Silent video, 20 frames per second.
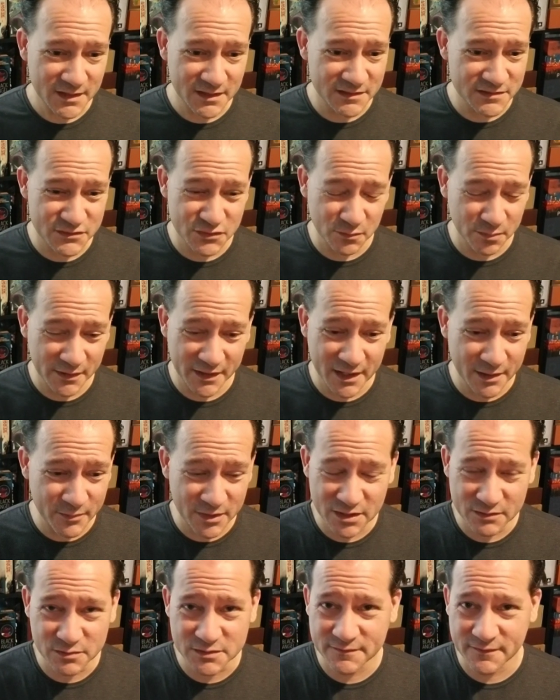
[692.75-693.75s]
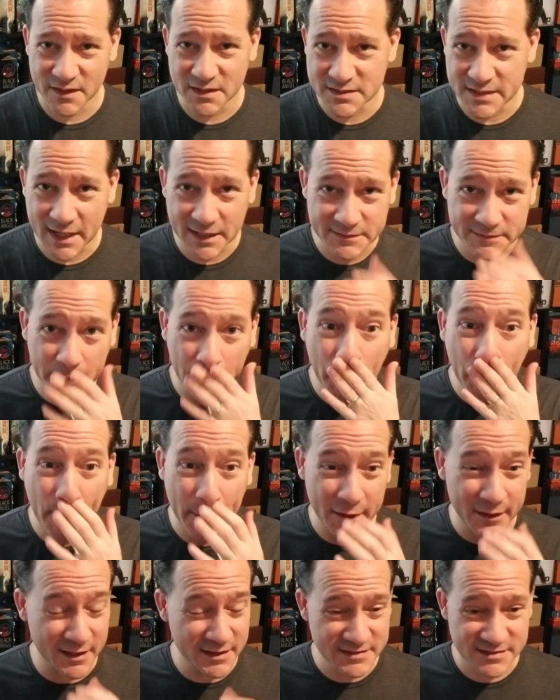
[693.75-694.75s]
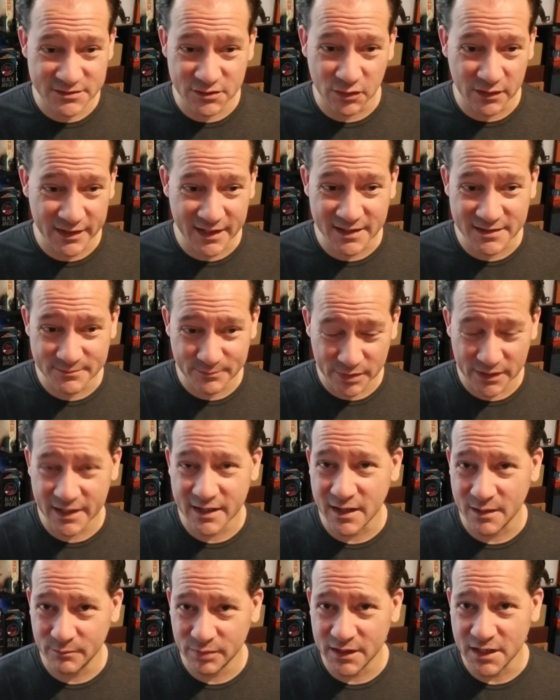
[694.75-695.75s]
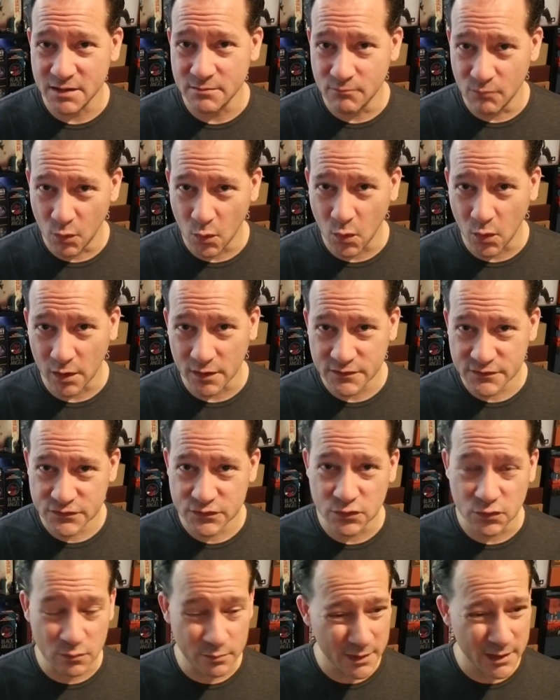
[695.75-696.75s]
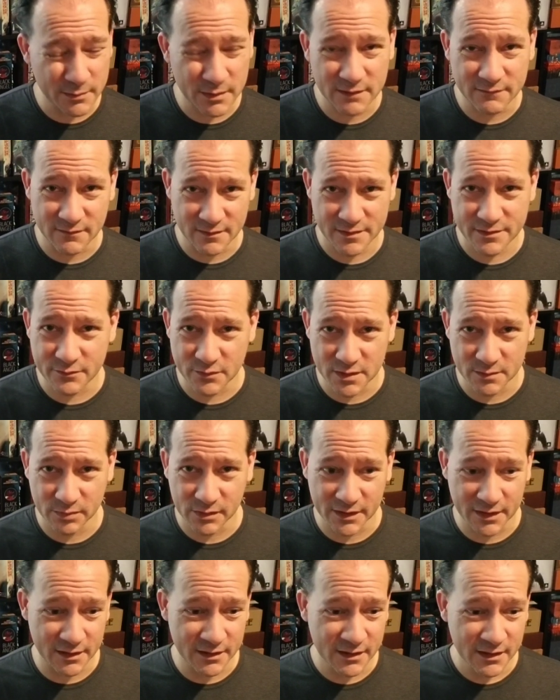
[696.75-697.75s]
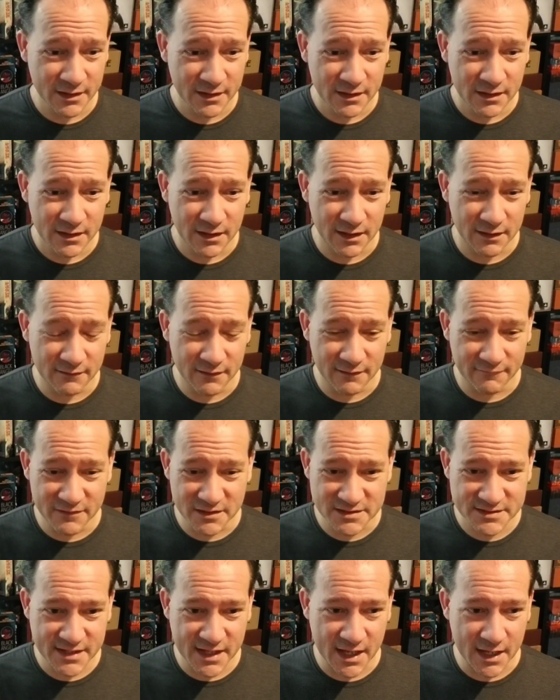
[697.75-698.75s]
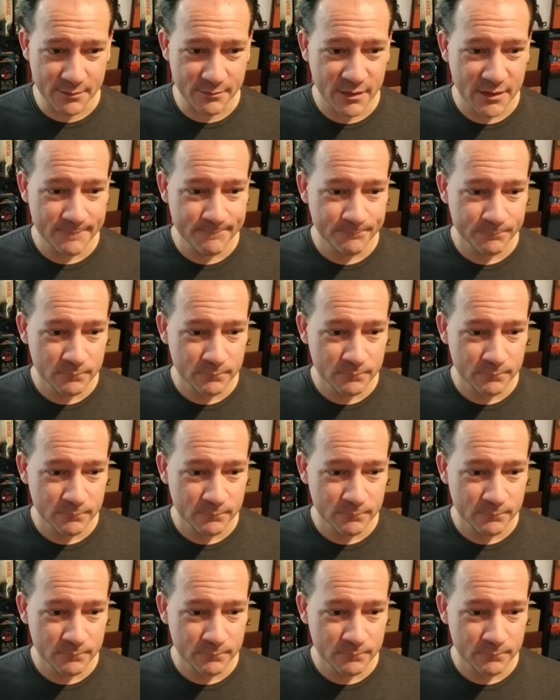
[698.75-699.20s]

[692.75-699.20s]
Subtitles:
It's 2-player, I mean, it was fantastic. And I plan on playing more 2, maybe even 3-player of this game.